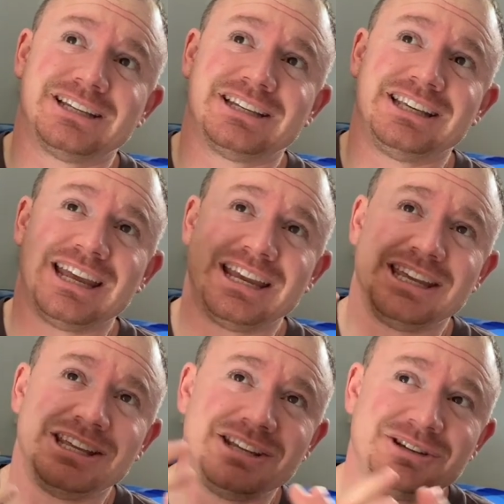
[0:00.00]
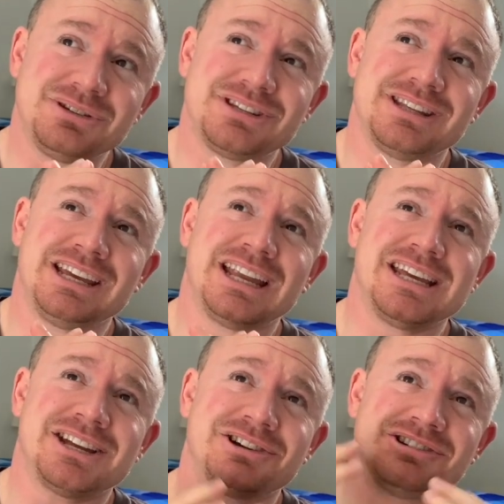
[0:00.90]
getting used to the
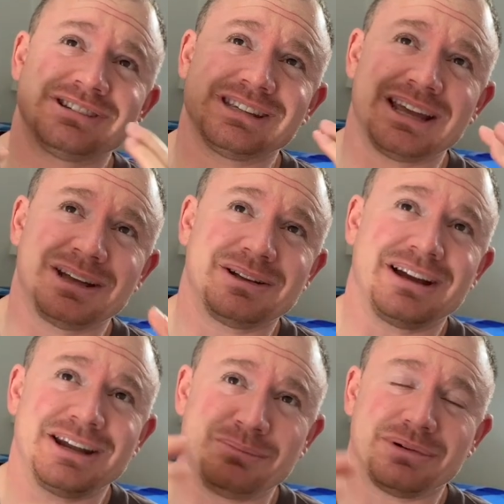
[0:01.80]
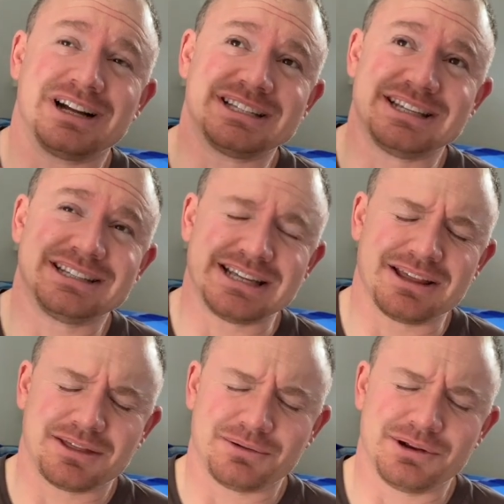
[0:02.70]
idea, or just like kind of processing
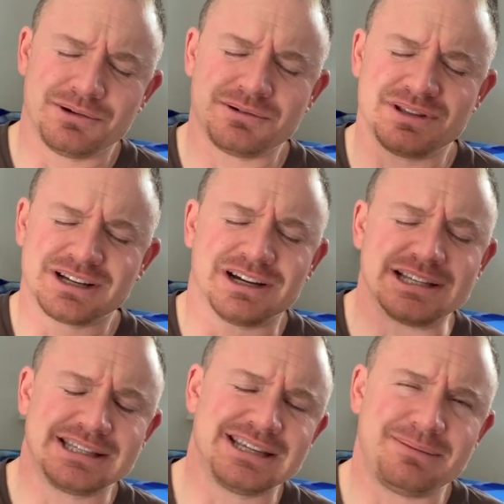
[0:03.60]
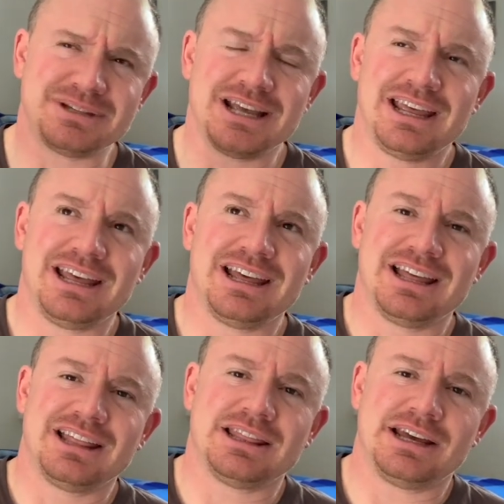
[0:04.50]
through the concept
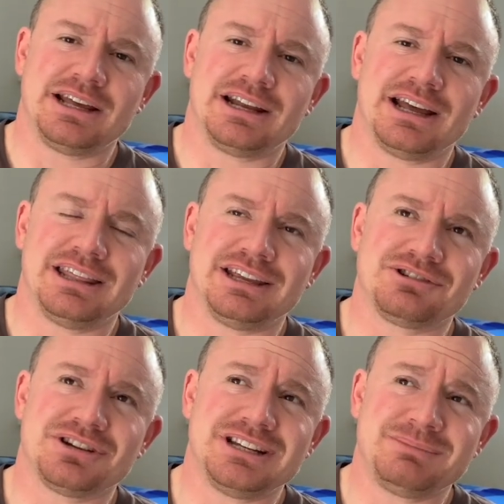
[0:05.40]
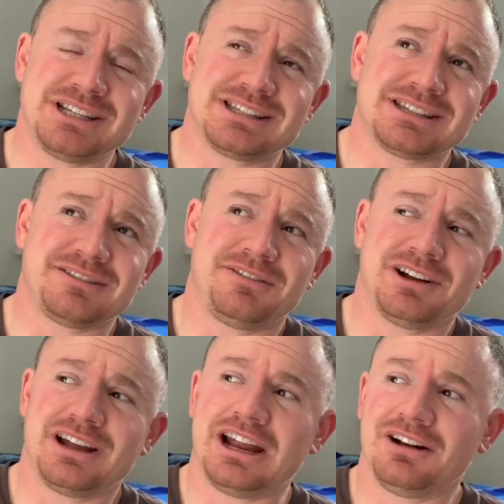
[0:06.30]
that I think treatments
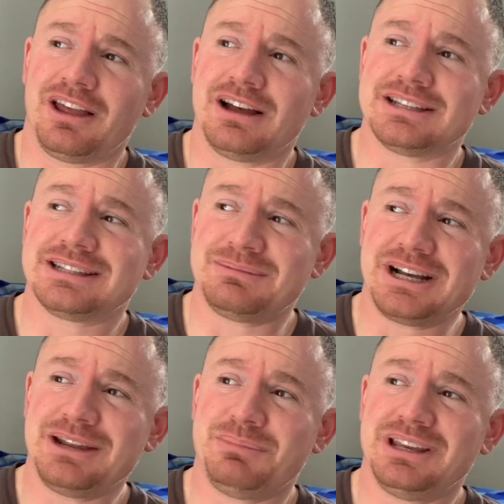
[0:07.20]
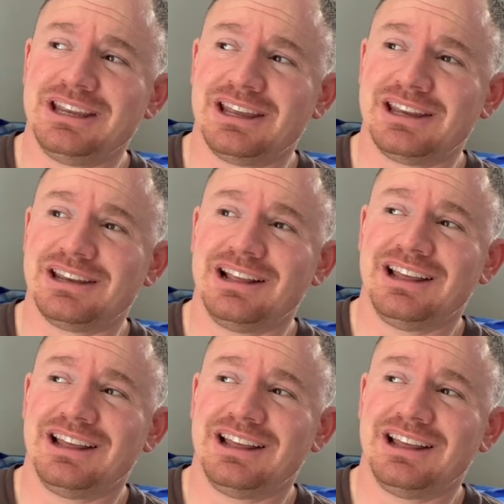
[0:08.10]
for hair loss, in my opinion,